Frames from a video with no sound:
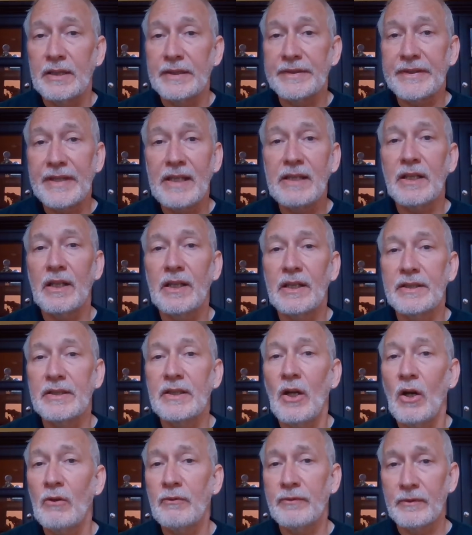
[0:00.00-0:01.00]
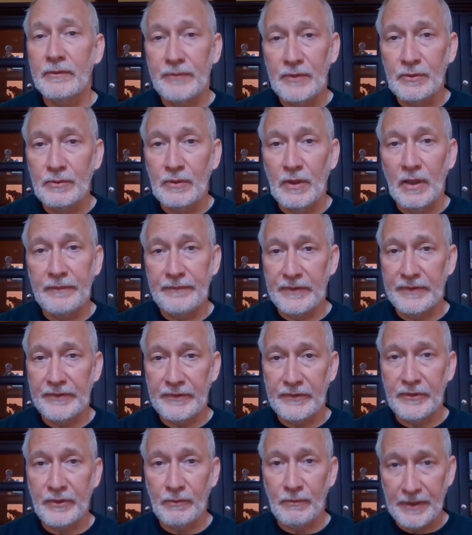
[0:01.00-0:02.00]
take an overview of the
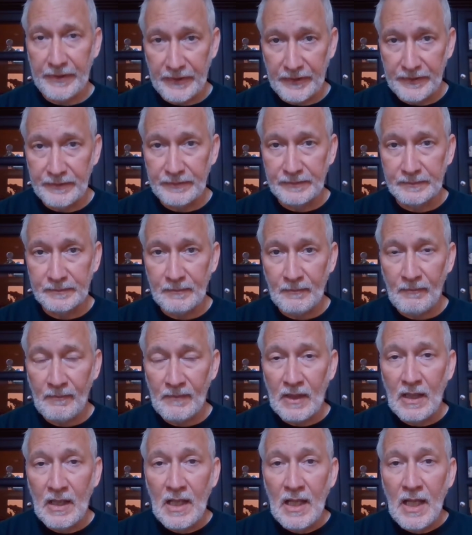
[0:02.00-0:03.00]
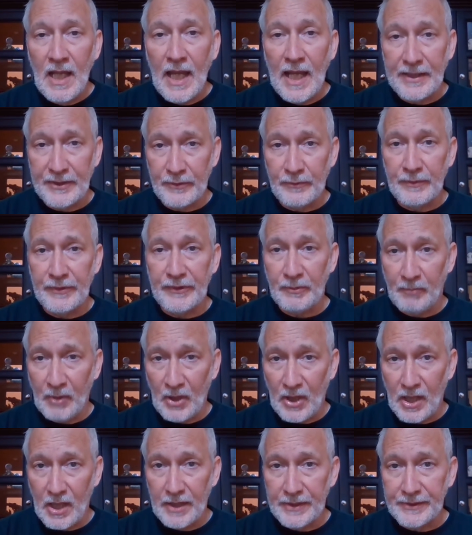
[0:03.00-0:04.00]
situation and to
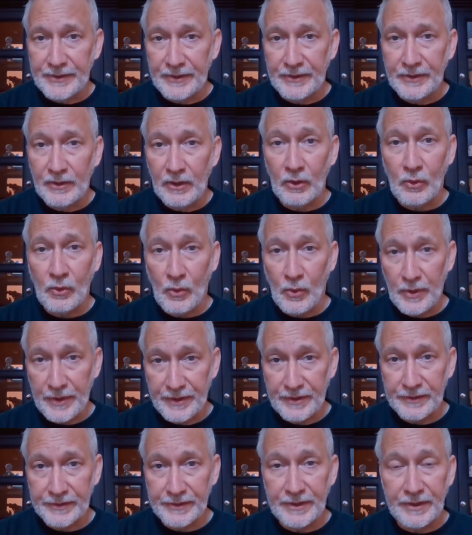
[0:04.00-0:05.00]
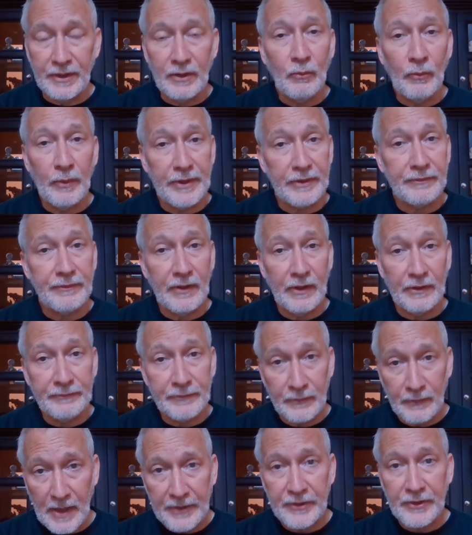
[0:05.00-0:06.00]
respond accordingly with a
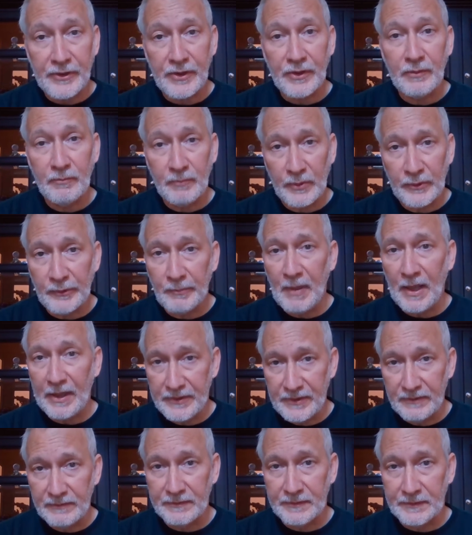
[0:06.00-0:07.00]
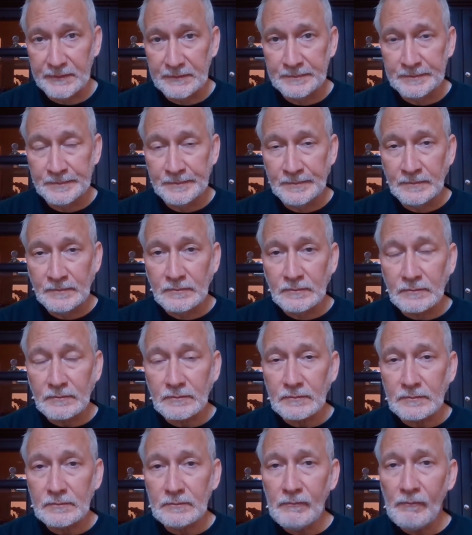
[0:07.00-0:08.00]
fresh perspective.
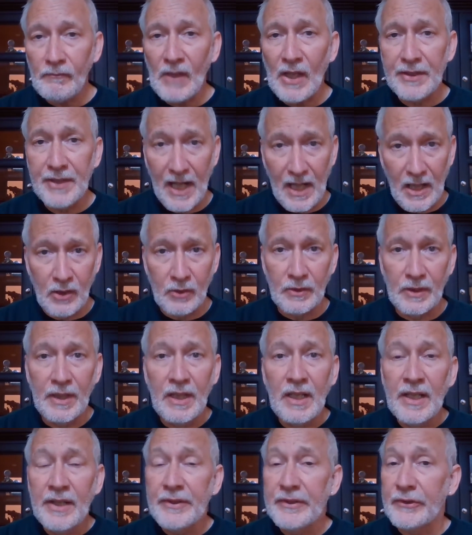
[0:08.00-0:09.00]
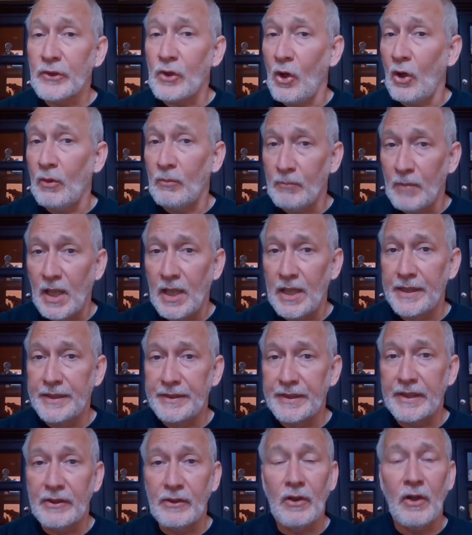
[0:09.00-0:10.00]
Now, this calm
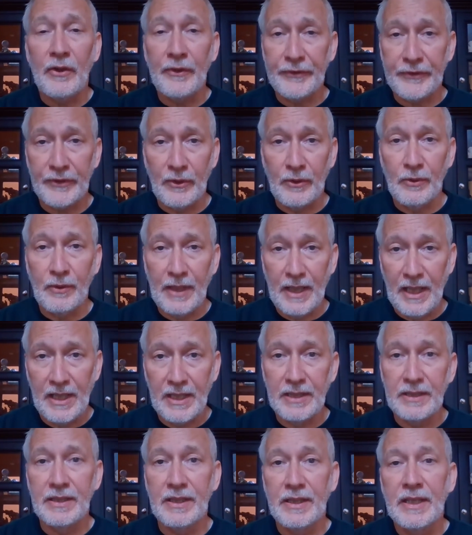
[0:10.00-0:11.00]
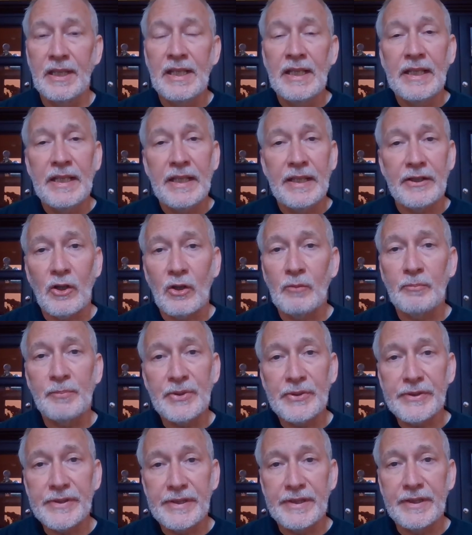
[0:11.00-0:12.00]
mind can also aid in our
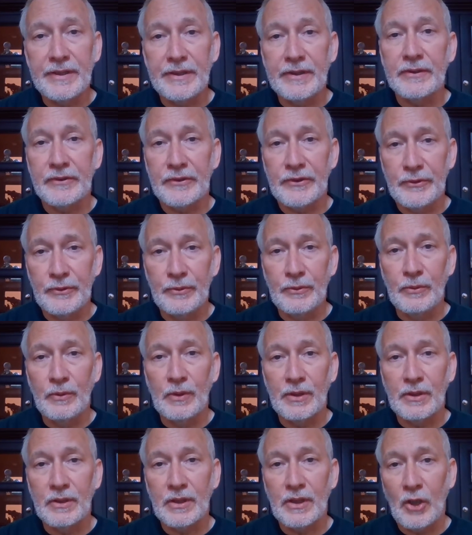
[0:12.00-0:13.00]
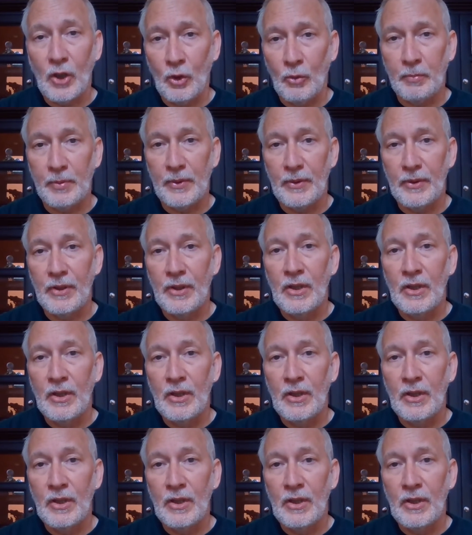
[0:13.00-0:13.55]
ability to cope